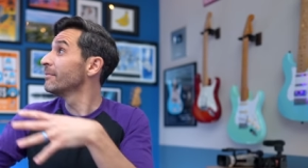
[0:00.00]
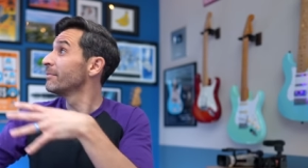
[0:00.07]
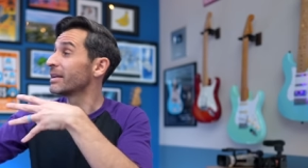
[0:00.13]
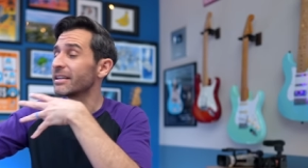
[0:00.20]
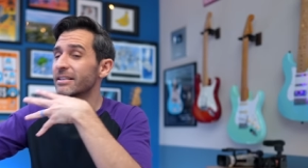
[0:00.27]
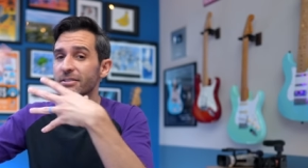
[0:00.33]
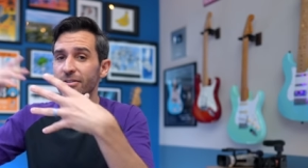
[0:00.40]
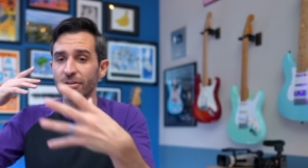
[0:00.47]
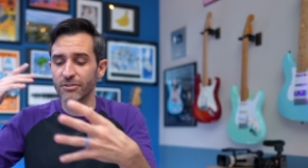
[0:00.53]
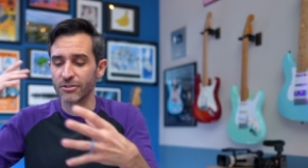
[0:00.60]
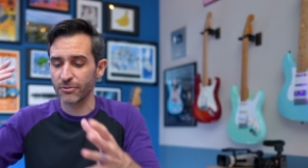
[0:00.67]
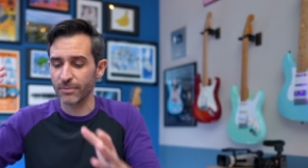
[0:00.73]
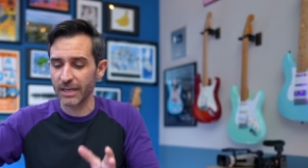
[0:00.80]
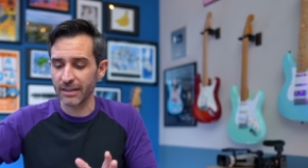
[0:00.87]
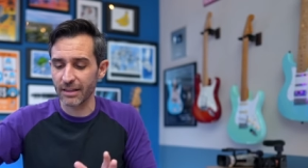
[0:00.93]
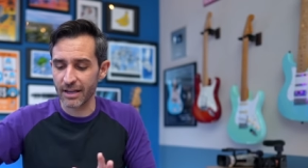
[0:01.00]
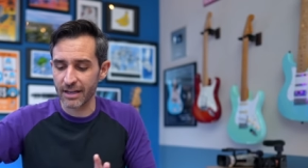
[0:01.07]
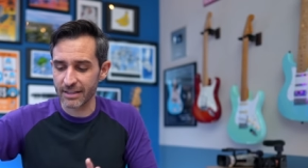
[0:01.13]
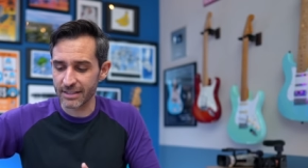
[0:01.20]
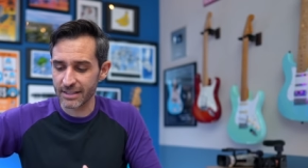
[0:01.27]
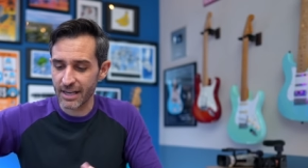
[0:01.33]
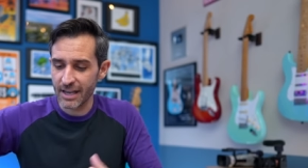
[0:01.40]
because there are so many
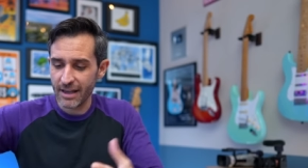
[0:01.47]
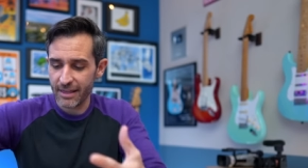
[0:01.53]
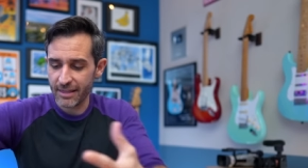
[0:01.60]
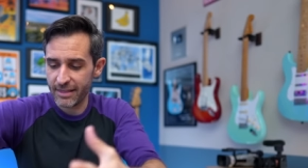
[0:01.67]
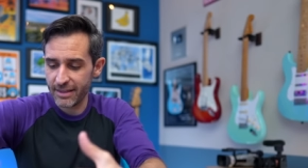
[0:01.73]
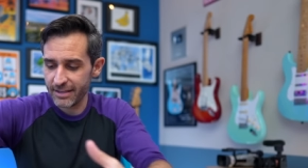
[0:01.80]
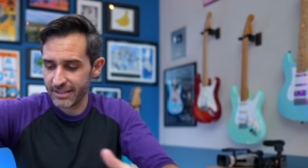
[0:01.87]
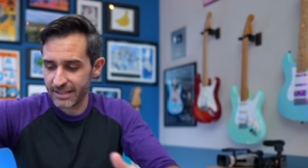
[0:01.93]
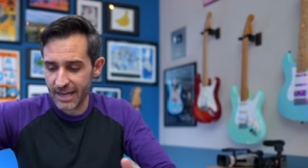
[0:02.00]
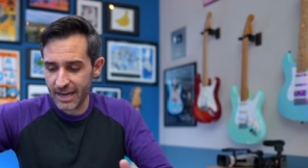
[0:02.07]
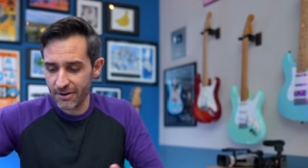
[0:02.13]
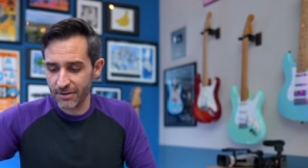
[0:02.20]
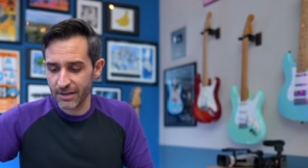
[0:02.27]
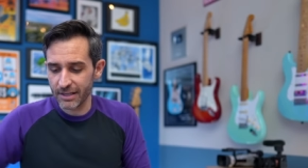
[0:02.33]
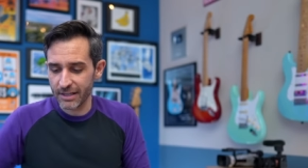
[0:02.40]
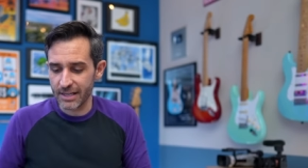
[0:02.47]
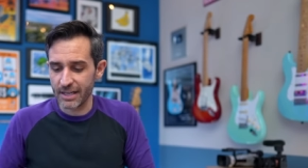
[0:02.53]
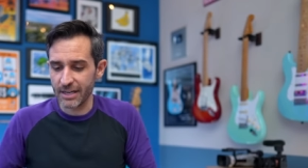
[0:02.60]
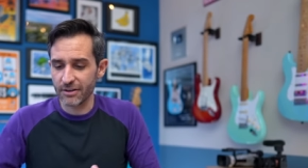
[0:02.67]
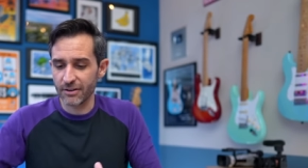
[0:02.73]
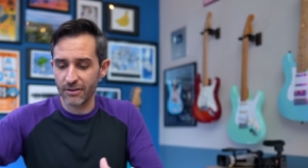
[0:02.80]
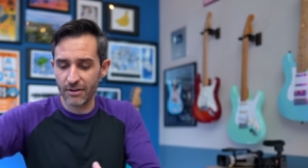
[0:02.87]
lights, this area
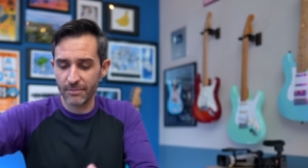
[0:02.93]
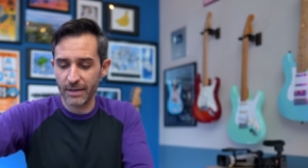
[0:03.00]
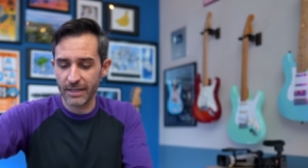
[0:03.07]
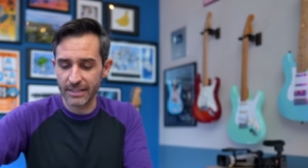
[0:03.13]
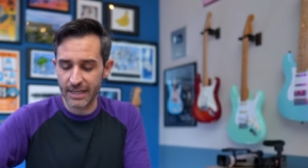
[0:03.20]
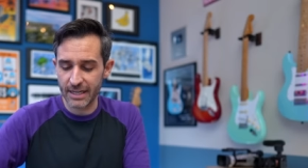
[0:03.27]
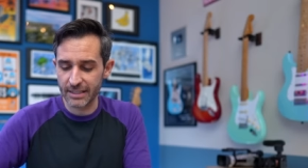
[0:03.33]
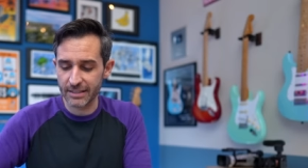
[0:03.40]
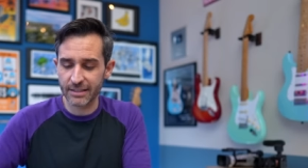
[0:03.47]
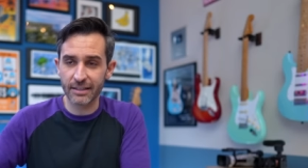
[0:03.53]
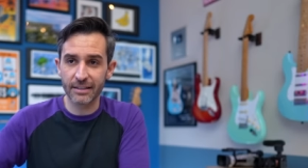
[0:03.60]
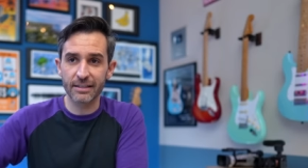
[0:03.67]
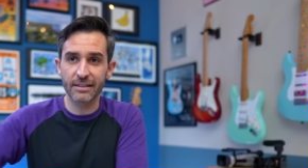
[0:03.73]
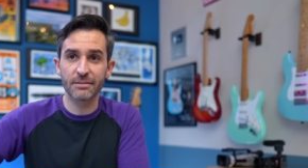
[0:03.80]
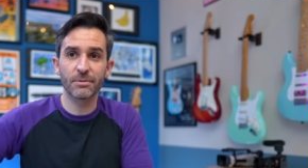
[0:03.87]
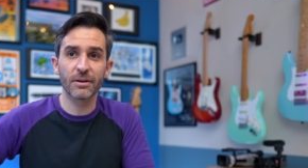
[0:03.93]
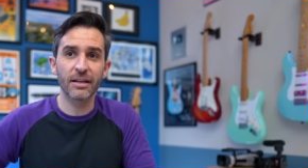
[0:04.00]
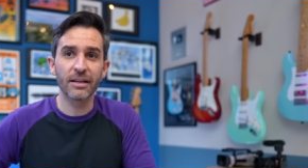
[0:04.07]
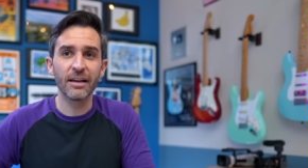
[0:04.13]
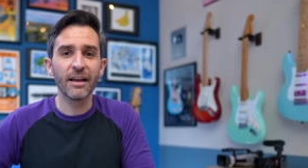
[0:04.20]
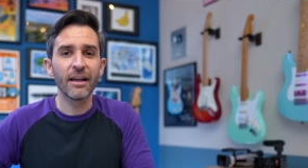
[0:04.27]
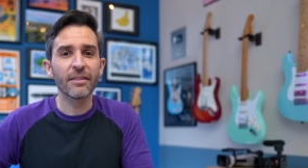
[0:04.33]
here on my desk, like these bright,